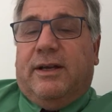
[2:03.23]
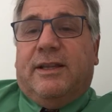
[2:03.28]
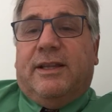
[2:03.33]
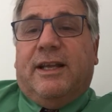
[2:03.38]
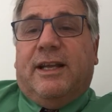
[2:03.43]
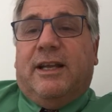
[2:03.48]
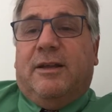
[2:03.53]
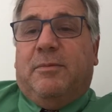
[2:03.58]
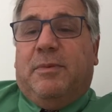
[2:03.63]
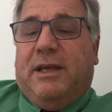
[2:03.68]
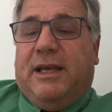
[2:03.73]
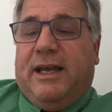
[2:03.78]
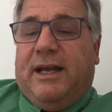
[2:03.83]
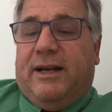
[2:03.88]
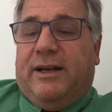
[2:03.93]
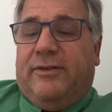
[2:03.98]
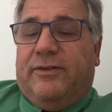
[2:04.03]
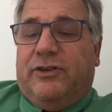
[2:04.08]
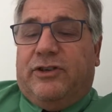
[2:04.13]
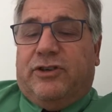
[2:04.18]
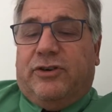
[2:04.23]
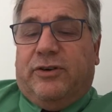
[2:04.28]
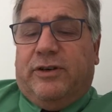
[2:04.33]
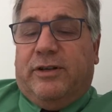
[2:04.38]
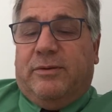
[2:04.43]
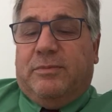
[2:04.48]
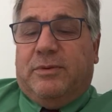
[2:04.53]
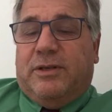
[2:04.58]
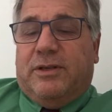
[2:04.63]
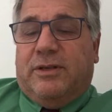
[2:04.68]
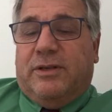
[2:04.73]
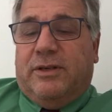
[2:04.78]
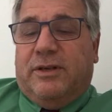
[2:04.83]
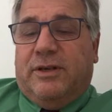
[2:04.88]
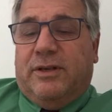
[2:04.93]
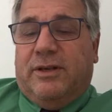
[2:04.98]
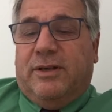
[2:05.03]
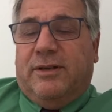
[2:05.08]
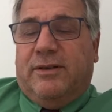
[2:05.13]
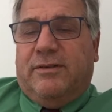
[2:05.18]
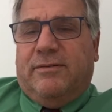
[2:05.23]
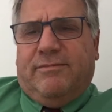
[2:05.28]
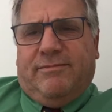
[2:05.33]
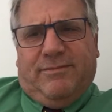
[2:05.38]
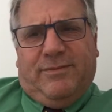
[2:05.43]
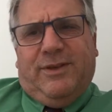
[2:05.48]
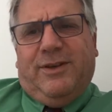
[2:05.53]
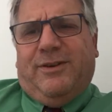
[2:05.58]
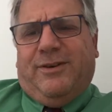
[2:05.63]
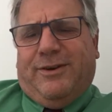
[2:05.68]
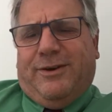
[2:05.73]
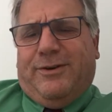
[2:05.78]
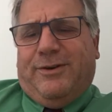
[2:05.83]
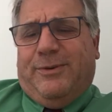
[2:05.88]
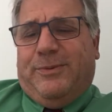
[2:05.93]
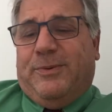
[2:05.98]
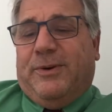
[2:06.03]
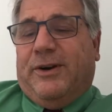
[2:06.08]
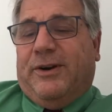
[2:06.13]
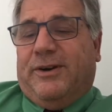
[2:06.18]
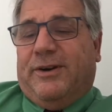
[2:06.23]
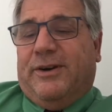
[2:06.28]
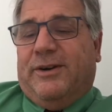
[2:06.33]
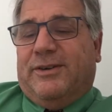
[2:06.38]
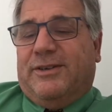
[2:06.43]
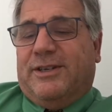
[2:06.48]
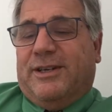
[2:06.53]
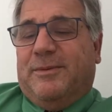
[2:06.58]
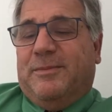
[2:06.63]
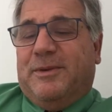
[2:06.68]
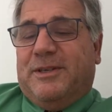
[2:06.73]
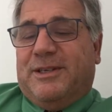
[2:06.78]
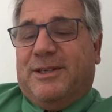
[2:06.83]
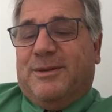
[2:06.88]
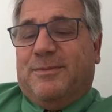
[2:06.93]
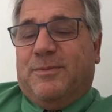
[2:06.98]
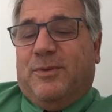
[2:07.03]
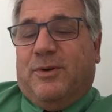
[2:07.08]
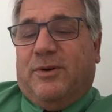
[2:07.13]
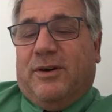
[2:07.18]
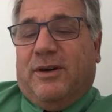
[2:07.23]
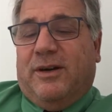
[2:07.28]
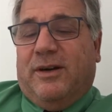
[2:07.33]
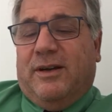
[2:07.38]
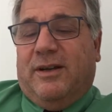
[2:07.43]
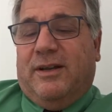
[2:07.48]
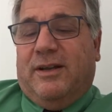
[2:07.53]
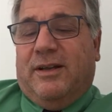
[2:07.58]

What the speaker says: Then he began on the turnips. "You're a good worker," said Mrs. Moore.